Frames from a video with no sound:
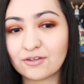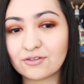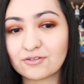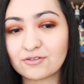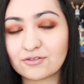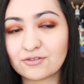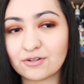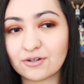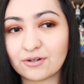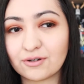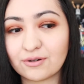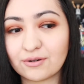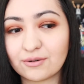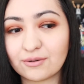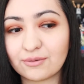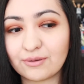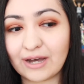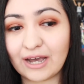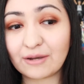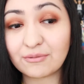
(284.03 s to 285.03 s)

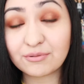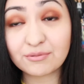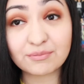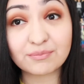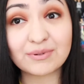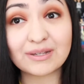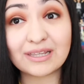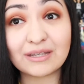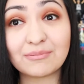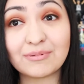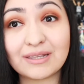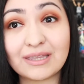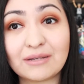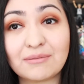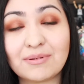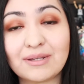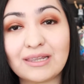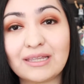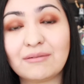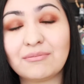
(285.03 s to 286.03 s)
So I would really
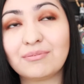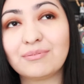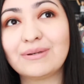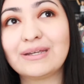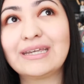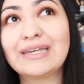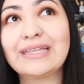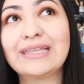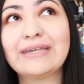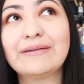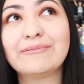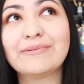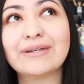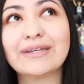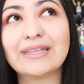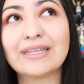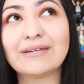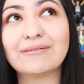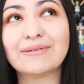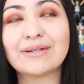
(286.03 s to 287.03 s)

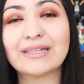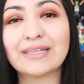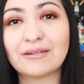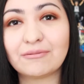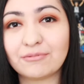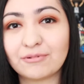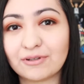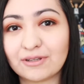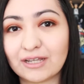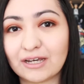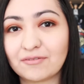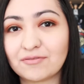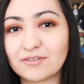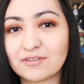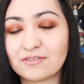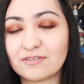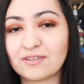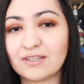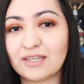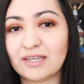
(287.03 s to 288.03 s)
would love
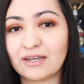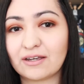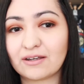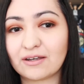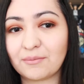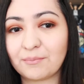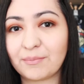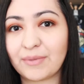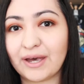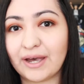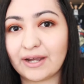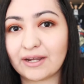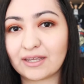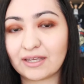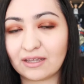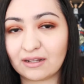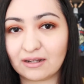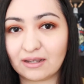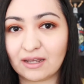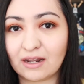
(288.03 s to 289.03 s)
to see it come
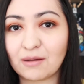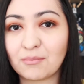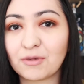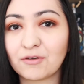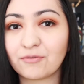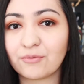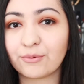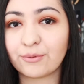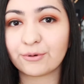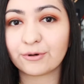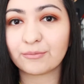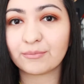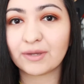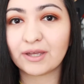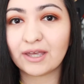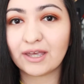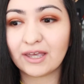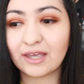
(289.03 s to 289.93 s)
back in anime form